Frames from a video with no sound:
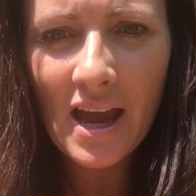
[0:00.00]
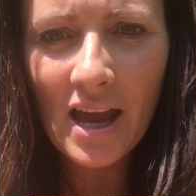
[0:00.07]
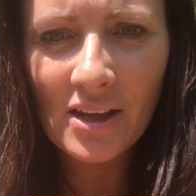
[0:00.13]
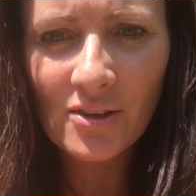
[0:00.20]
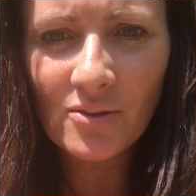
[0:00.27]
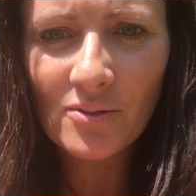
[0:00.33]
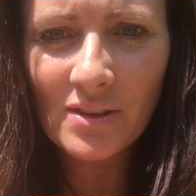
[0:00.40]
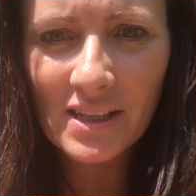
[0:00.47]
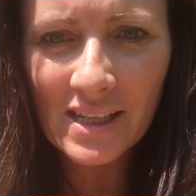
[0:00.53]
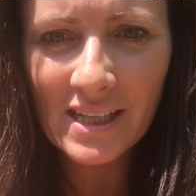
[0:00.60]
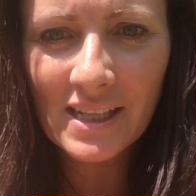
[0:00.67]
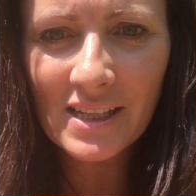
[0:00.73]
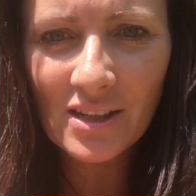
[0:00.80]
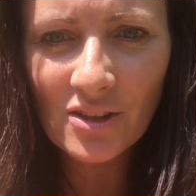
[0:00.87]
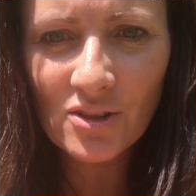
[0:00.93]
and you
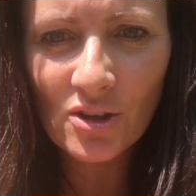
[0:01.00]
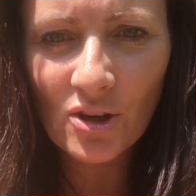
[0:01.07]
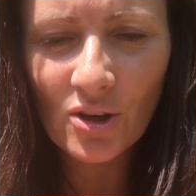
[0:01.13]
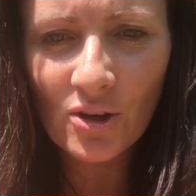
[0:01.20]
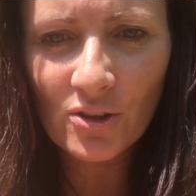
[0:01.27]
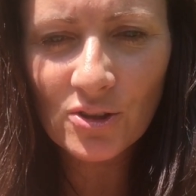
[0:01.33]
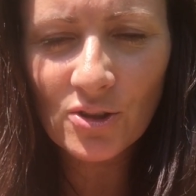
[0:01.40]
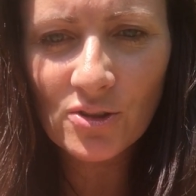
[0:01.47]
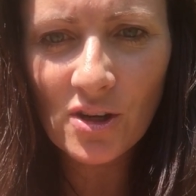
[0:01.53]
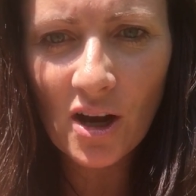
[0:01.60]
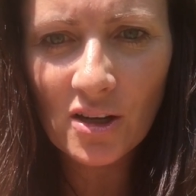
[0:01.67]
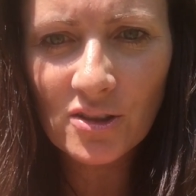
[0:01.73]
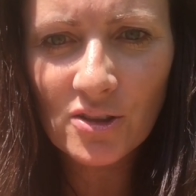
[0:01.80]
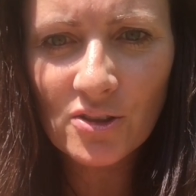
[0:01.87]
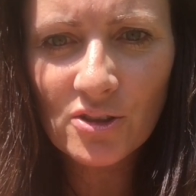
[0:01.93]
need to urge your
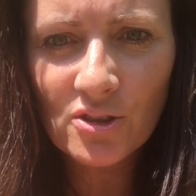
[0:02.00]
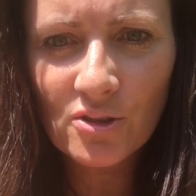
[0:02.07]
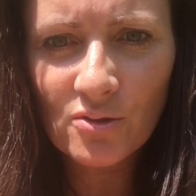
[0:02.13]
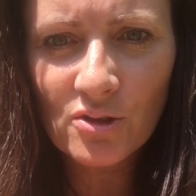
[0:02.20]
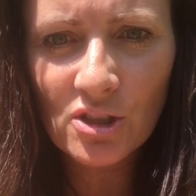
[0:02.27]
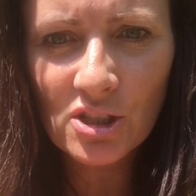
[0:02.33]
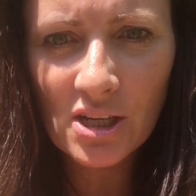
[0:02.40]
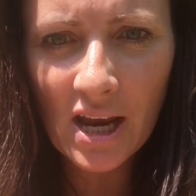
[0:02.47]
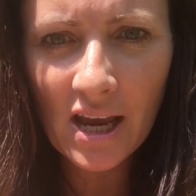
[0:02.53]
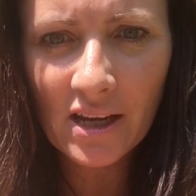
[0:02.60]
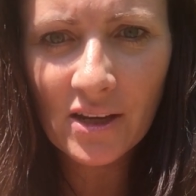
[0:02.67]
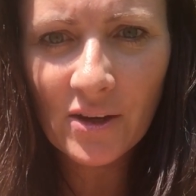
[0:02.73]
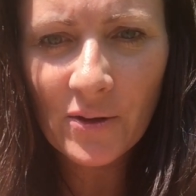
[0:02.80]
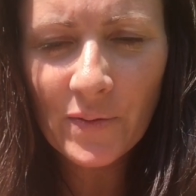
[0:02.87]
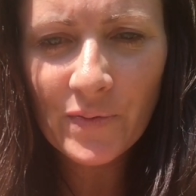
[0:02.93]
doctors to check
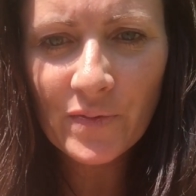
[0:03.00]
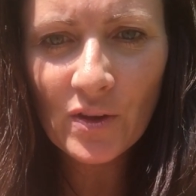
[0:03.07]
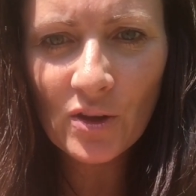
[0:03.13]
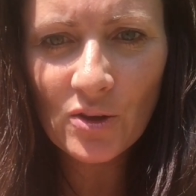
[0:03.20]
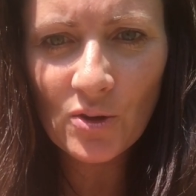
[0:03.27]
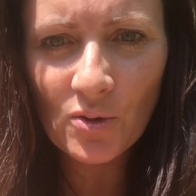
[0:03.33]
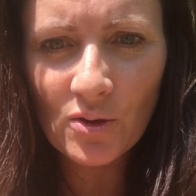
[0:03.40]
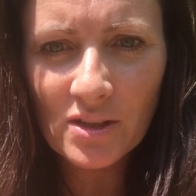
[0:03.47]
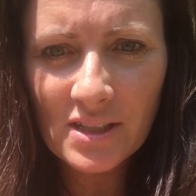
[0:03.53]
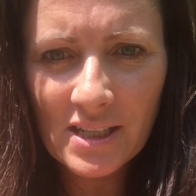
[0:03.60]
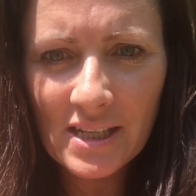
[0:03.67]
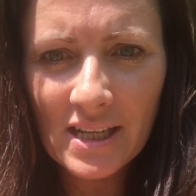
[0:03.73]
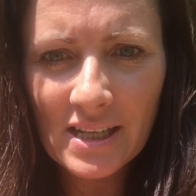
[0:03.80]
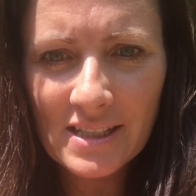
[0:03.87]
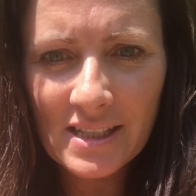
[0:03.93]
your
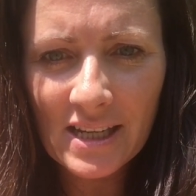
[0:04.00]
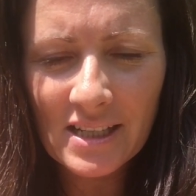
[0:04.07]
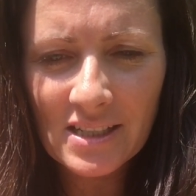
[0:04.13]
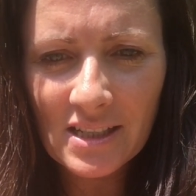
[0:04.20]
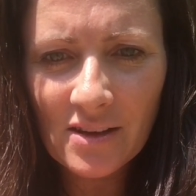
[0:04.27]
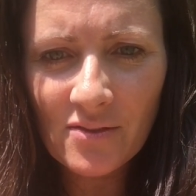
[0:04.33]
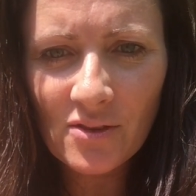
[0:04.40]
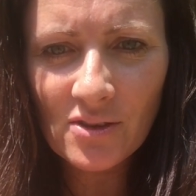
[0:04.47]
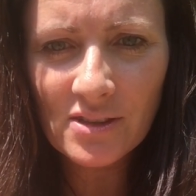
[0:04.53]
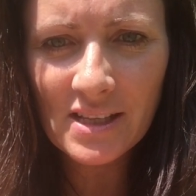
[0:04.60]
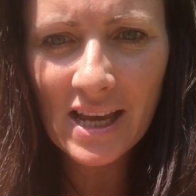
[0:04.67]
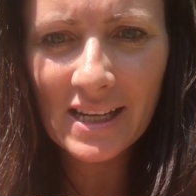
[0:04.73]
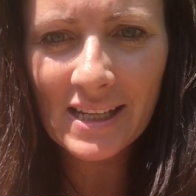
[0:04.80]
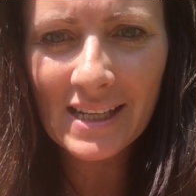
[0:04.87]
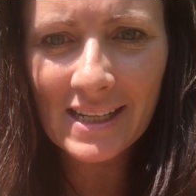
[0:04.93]
TSH levels,
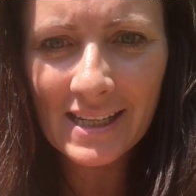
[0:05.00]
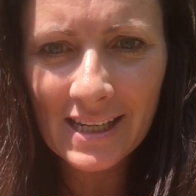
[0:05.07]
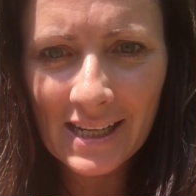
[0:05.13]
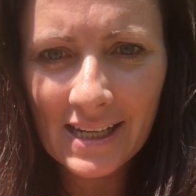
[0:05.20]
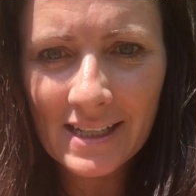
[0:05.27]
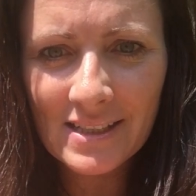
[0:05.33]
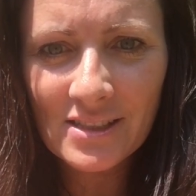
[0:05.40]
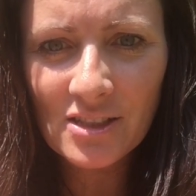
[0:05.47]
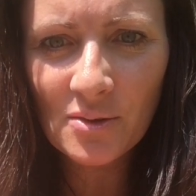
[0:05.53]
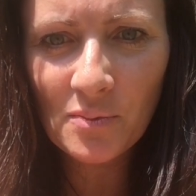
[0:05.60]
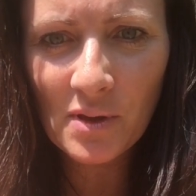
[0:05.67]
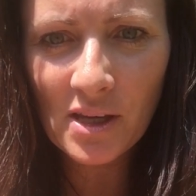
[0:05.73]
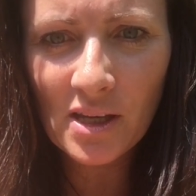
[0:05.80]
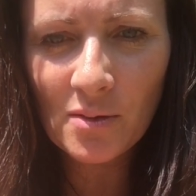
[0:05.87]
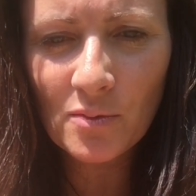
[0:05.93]
and it needs to
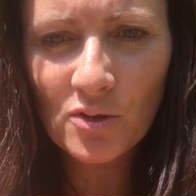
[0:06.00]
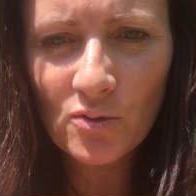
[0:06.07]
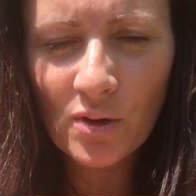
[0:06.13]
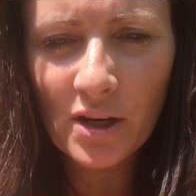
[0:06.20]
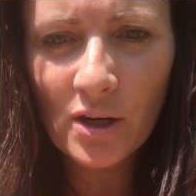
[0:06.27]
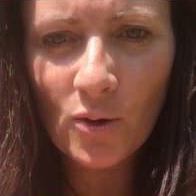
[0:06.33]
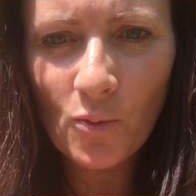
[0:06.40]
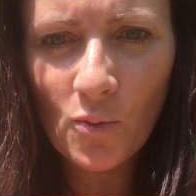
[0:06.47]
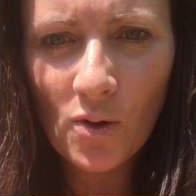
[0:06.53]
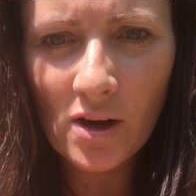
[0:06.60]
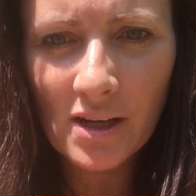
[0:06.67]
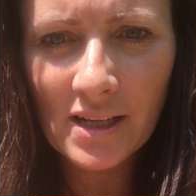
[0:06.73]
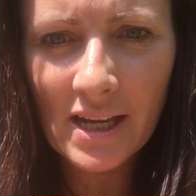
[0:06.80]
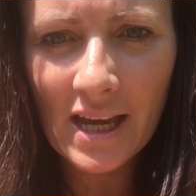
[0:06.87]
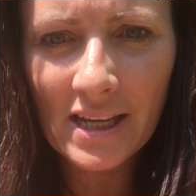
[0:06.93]
be between a
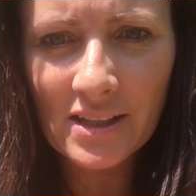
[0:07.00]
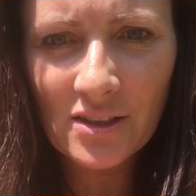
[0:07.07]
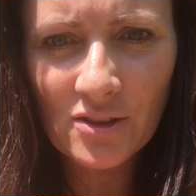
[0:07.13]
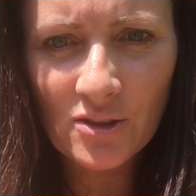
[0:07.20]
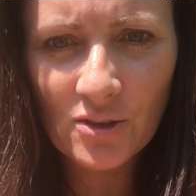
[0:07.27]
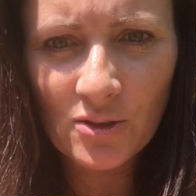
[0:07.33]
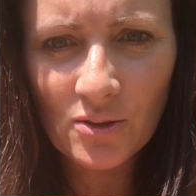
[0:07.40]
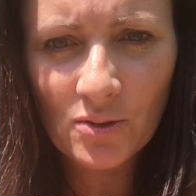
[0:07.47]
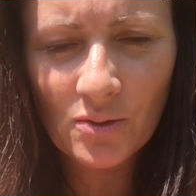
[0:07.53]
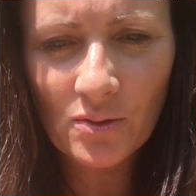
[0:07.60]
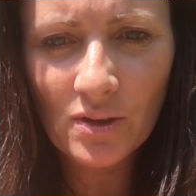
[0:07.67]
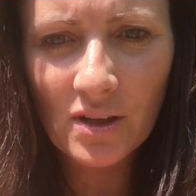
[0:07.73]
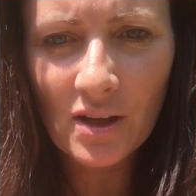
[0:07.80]
1 and a 2.